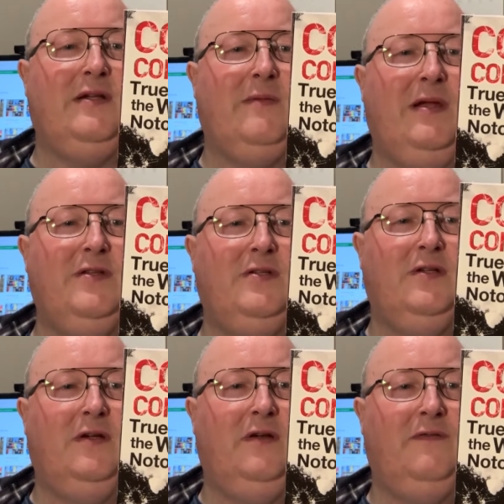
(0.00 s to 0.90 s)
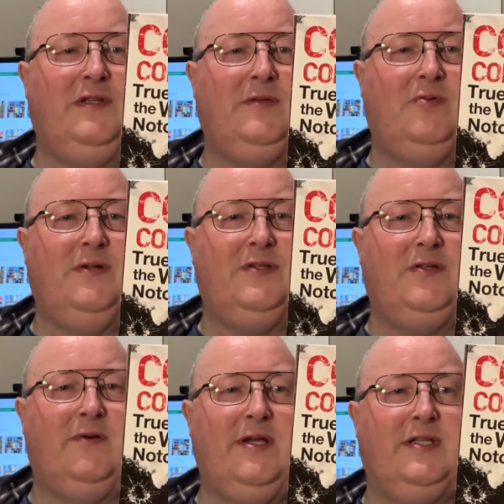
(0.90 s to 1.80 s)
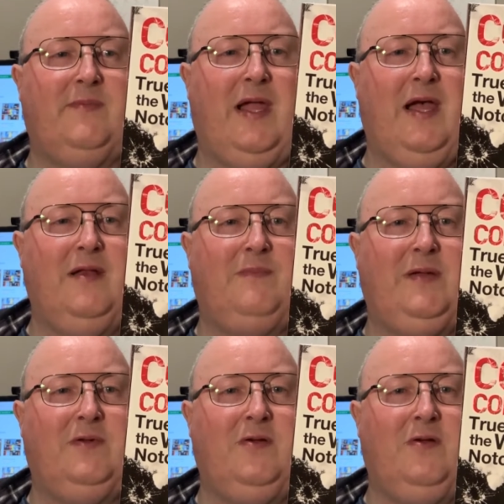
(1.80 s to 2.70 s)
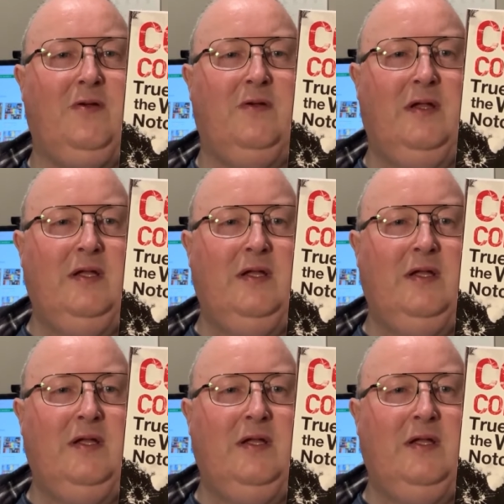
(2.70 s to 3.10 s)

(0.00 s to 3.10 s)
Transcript: like a bunch of disparate stories about people who